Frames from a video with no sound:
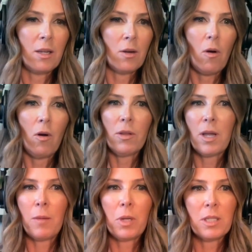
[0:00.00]
All the
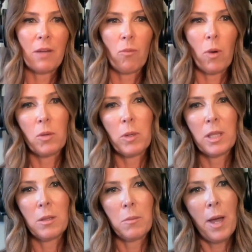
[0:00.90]
companies I've worked with
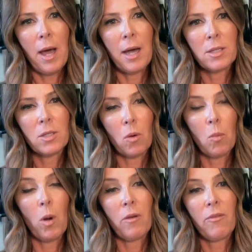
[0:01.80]
in the past or
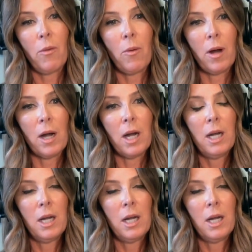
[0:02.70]
worked for,